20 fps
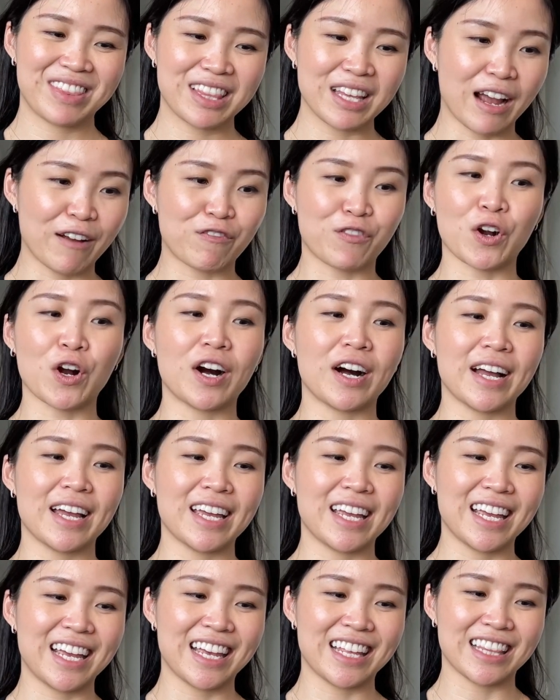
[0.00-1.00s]
I forgot
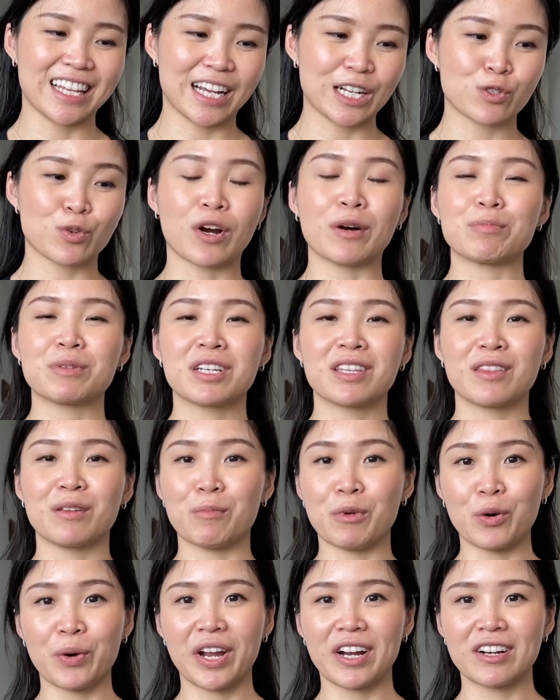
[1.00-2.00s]
and like dropped the
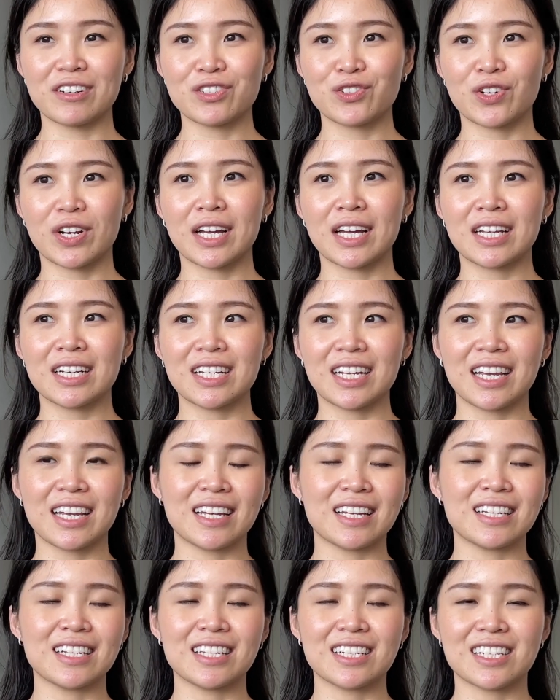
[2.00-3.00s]
mohair strand,
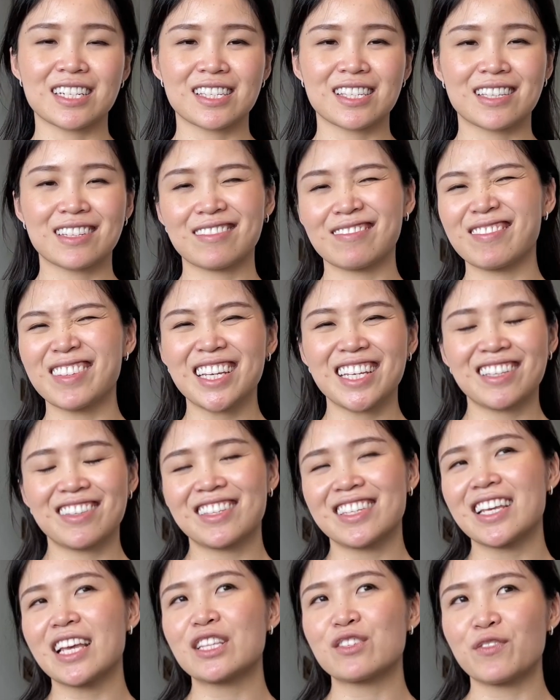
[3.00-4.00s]
and
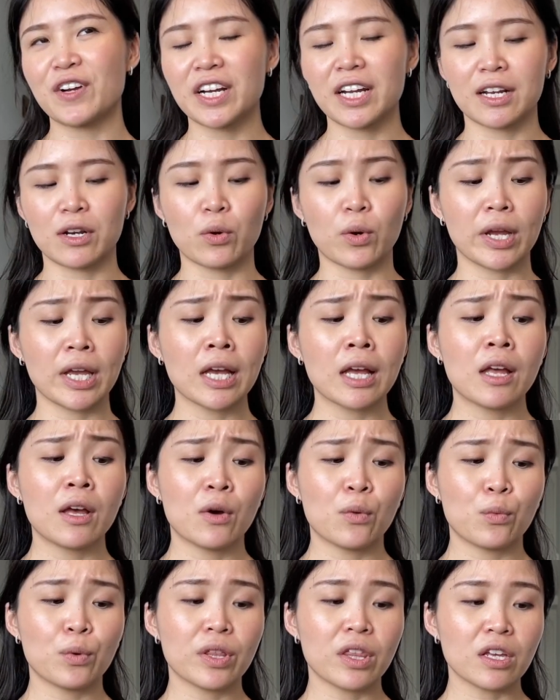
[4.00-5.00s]
it's very annoying.
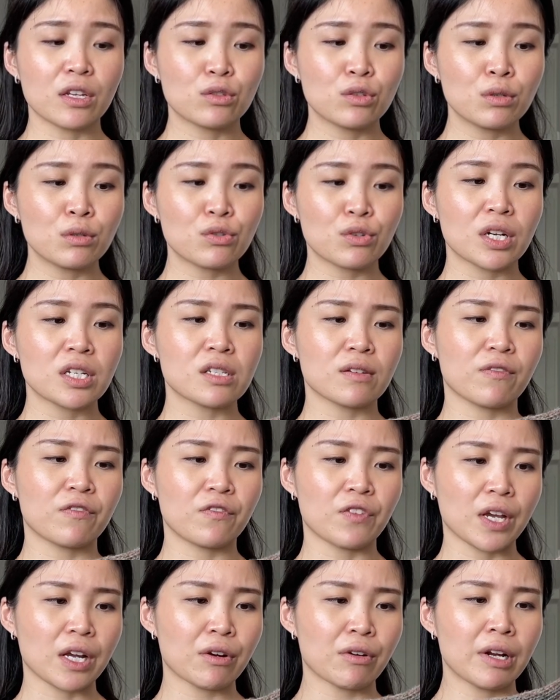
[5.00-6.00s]
With two strands of
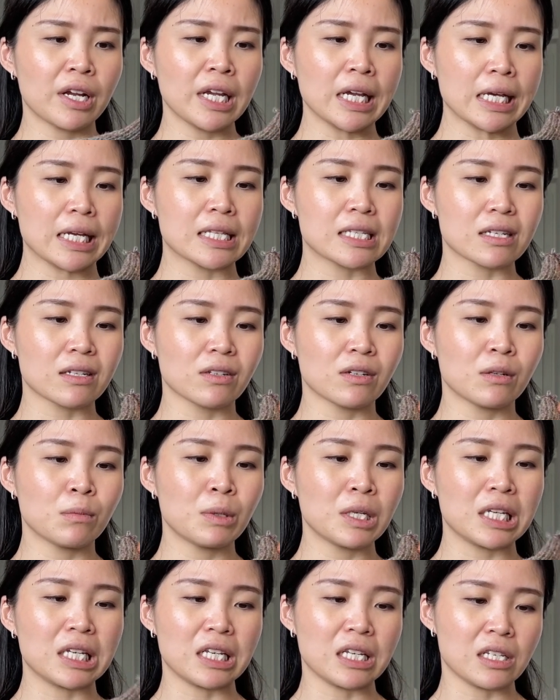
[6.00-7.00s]
fingering, it's a little
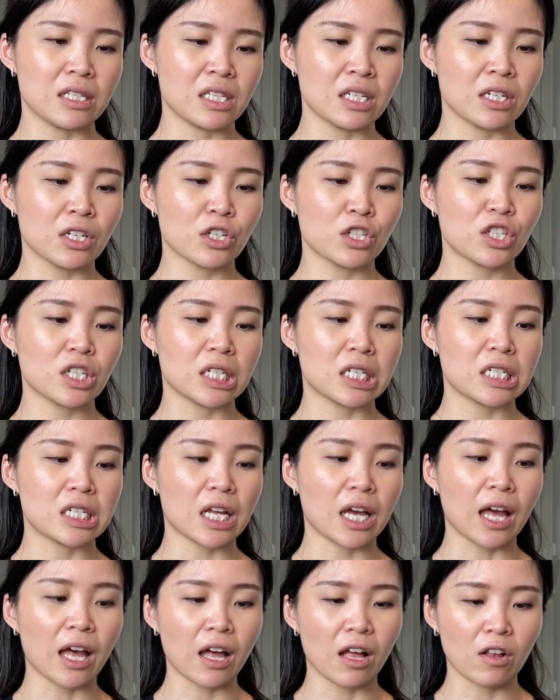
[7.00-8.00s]
bit easier to
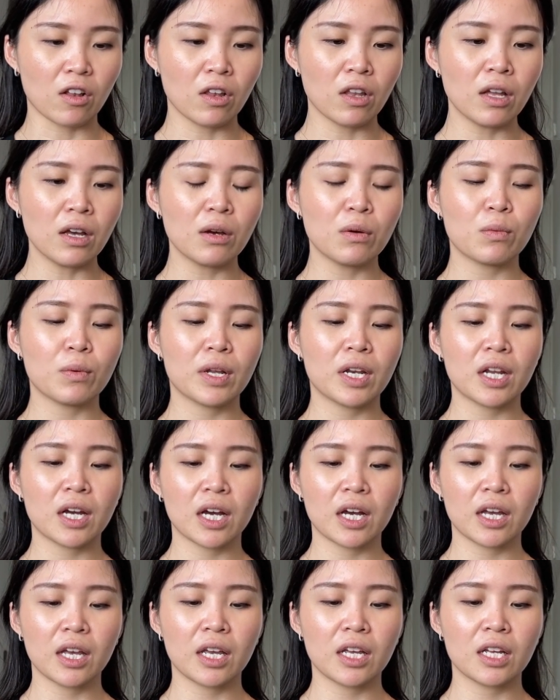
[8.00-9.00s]
tell when
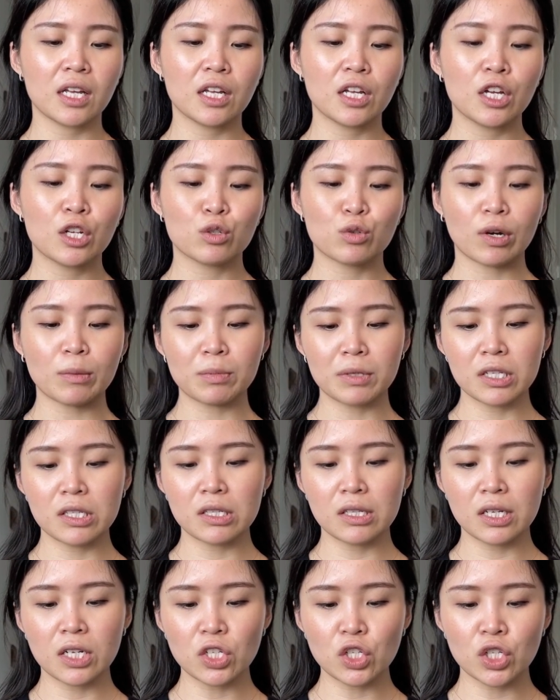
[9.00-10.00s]
I dropped a
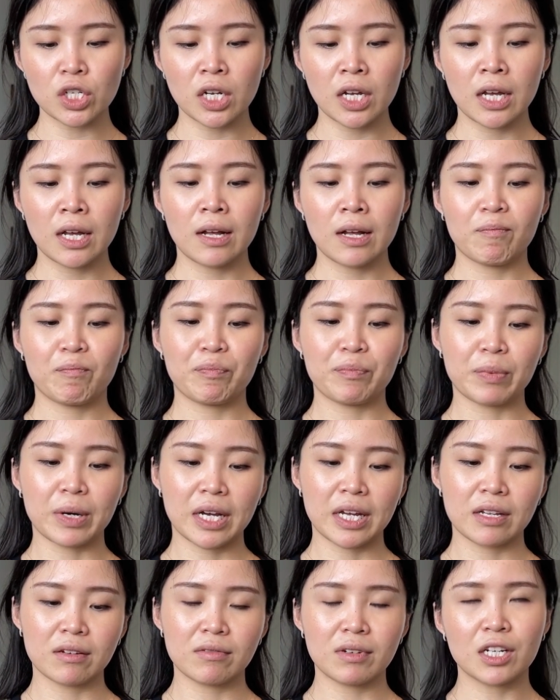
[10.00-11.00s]
stitch,
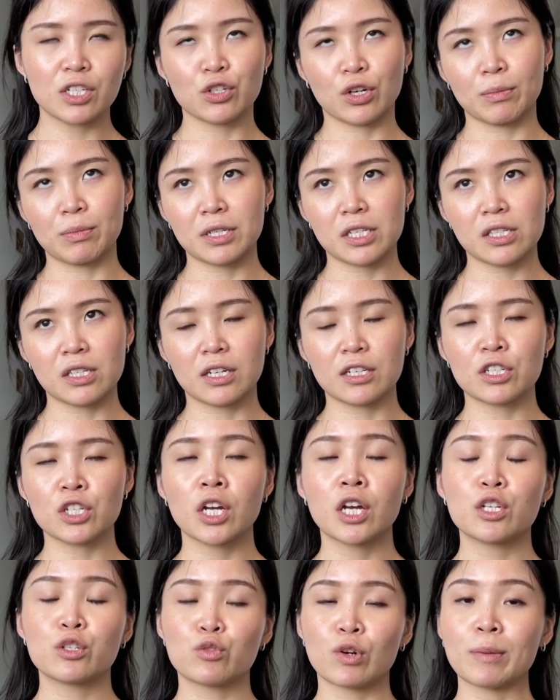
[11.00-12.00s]
but not dropped a stitch,
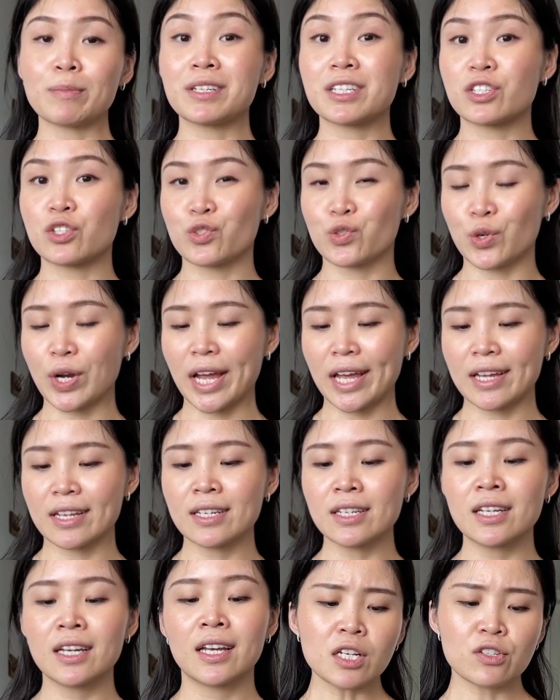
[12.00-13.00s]
dropped a
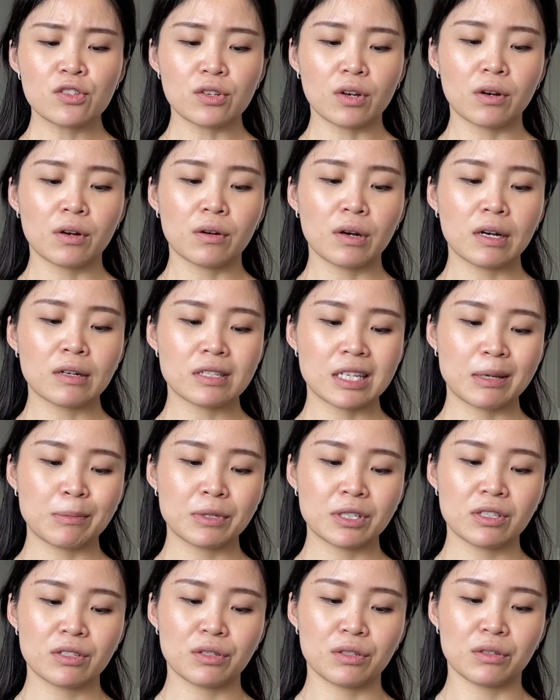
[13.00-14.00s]
strand. So I was able
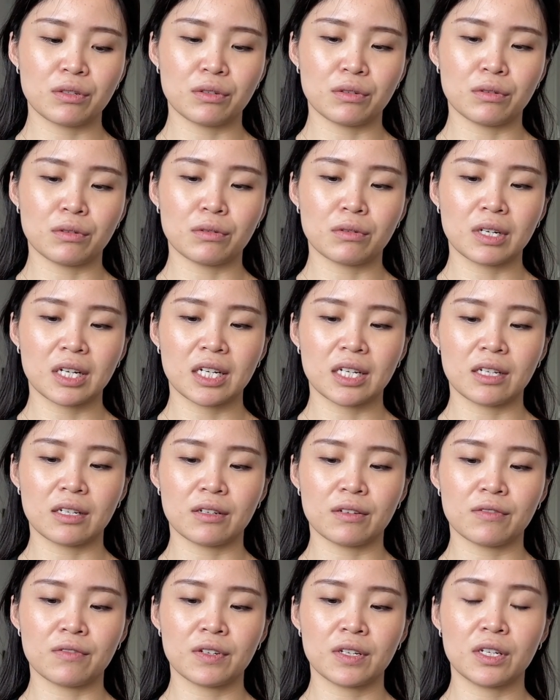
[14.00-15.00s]
to kind
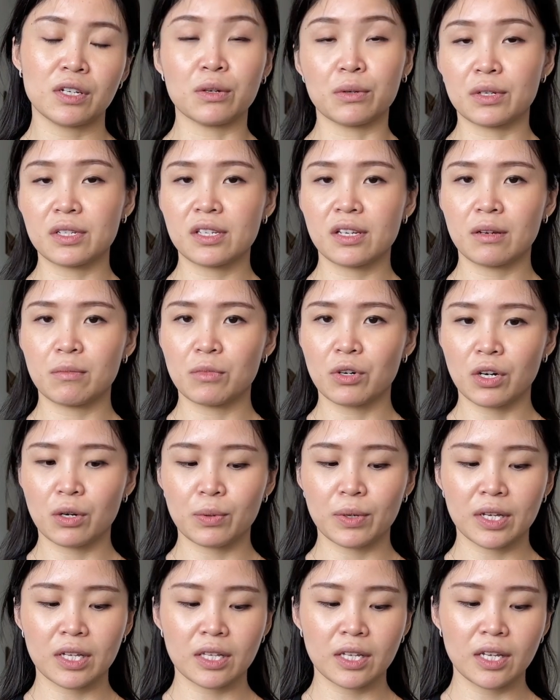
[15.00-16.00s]
of notice it more
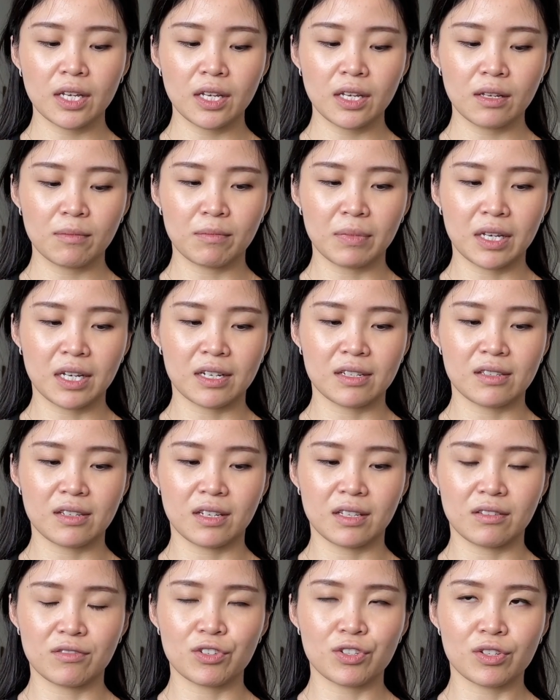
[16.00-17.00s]
quickly because
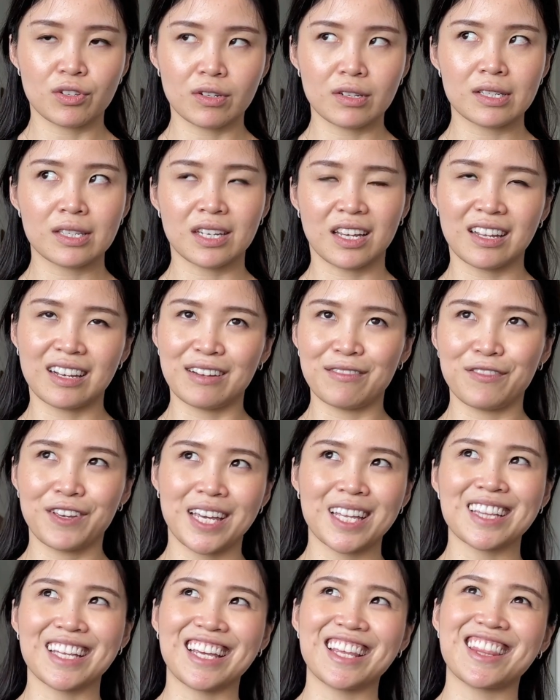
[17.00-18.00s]
it just looks
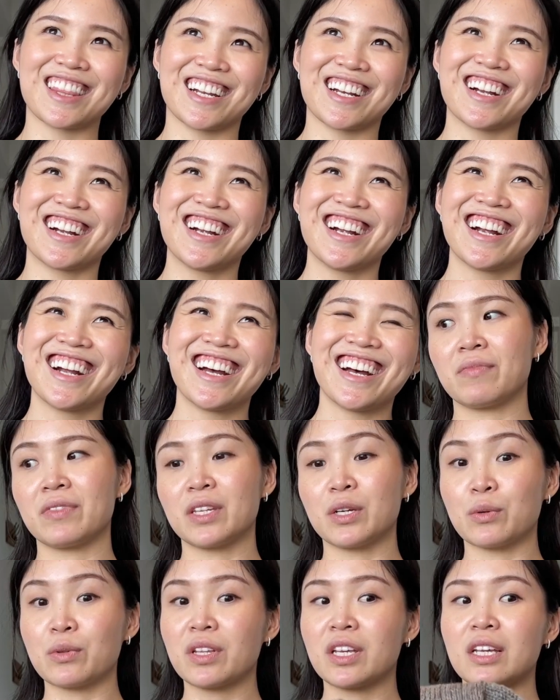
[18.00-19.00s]
significantly thinner. The
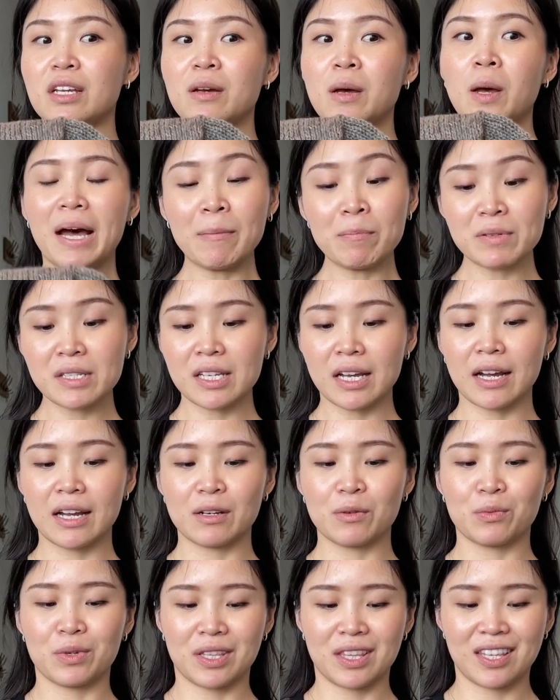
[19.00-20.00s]
only upside
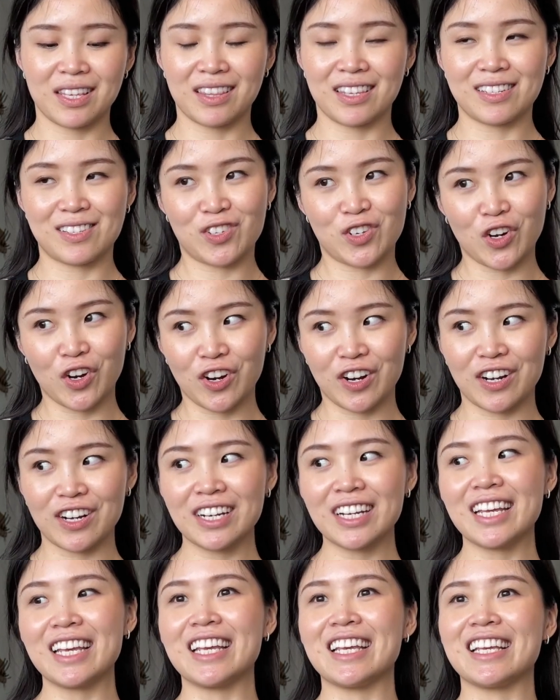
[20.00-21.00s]
with this
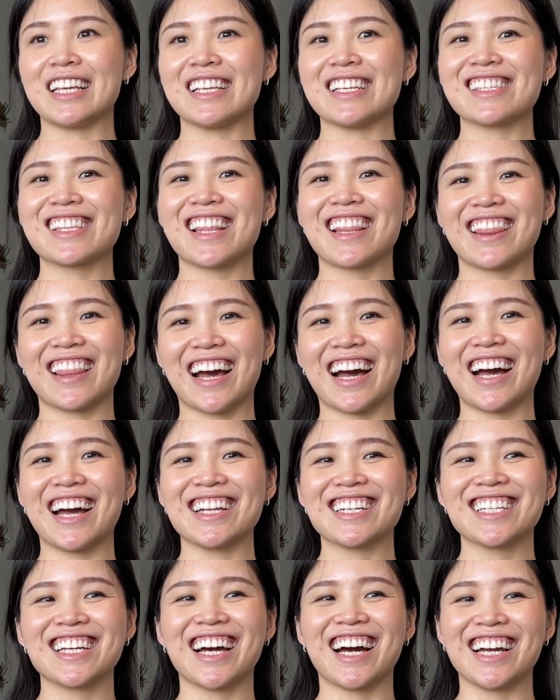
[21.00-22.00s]
yarn is
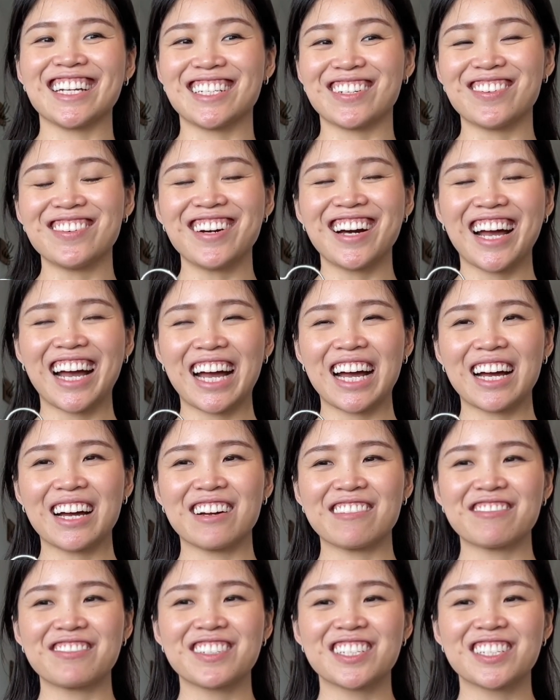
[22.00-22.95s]
that I don't have